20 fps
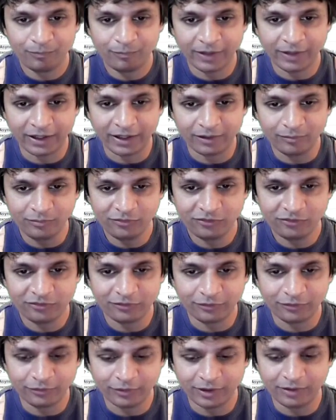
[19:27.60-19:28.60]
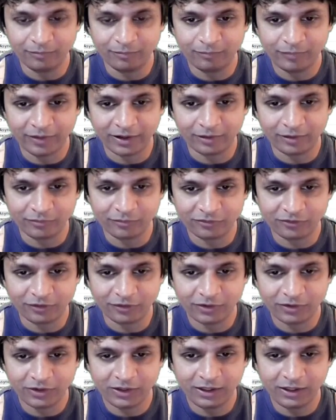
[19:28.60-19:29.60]
params. So in
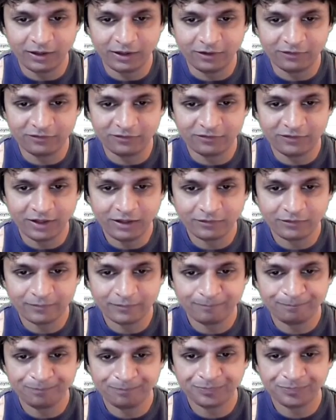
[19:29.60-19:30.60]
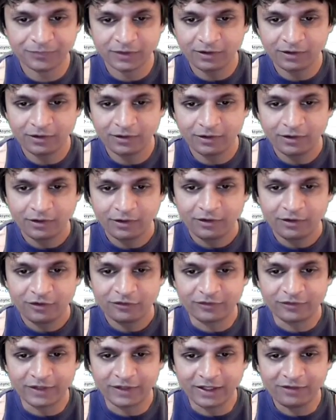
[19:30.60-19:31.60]
params.keySet.
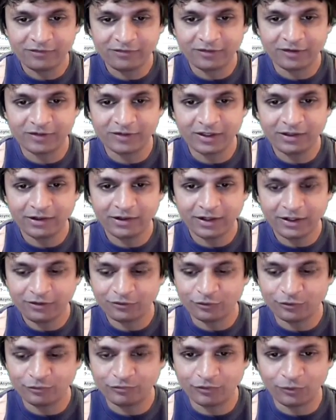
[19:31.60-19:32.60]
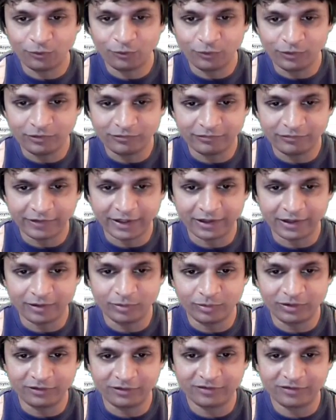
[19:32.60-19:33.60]
So that says iterate over all
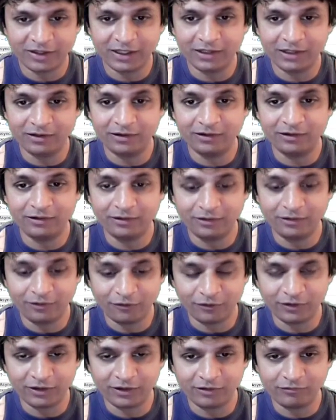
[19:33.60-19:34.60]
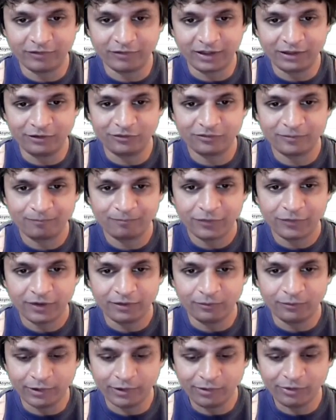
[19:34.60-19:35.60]
variables in the content values.
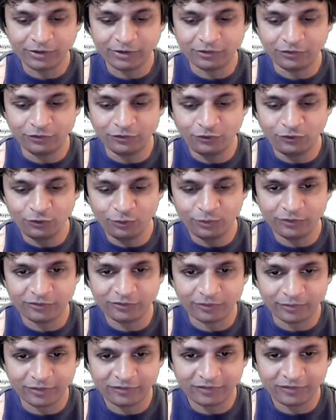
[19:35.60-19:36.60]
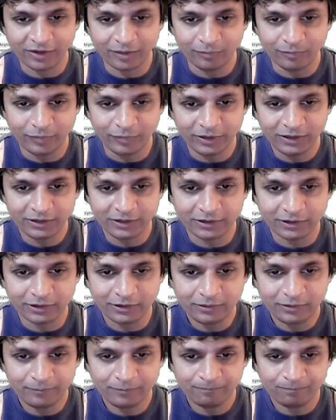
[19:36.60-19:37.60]
And what I want to do is I want to say
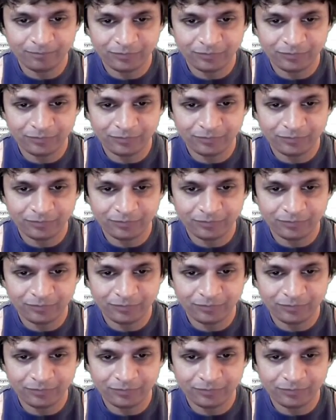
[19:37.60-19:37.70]
builder.add